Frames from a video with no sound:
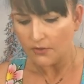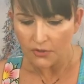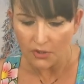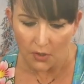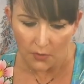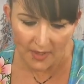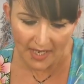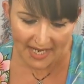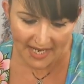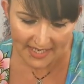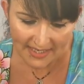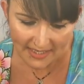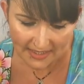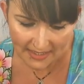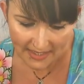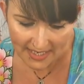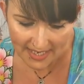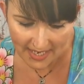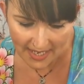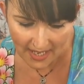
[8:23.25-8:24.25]
No, it
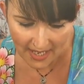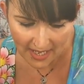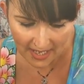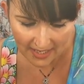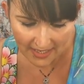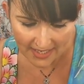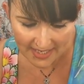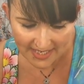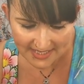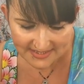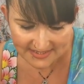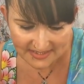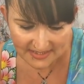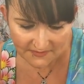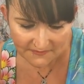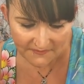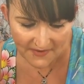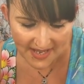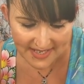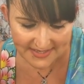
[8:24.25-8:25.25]
ain't. Yeah, it's
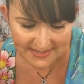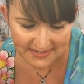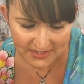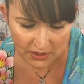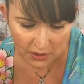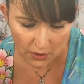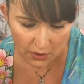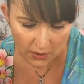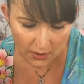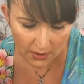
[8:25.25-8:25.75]
the Venti